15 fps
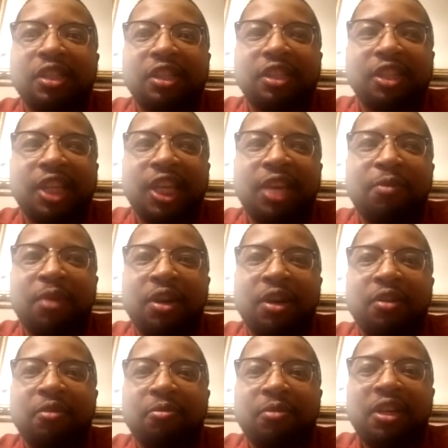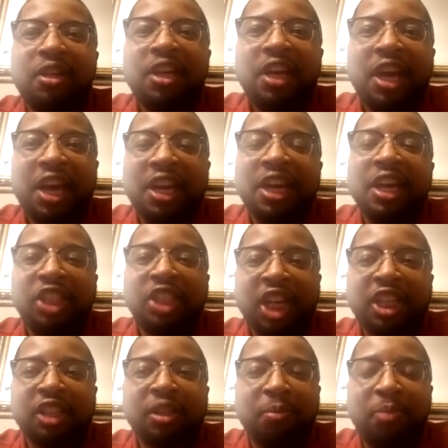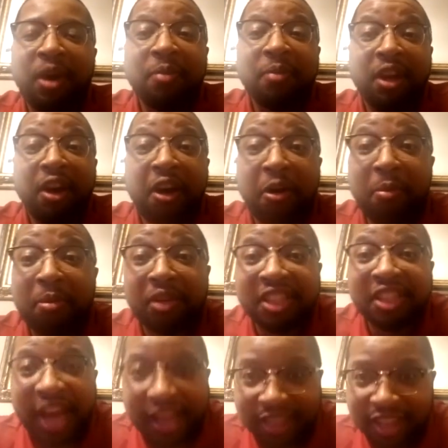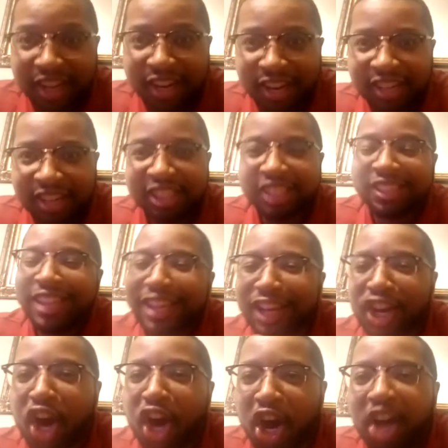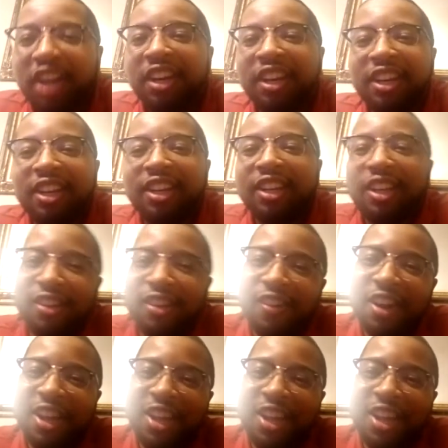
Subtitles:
And he's like, he went home. And then they checked his apartment. Homeboy's not there. Just, like, gone, right?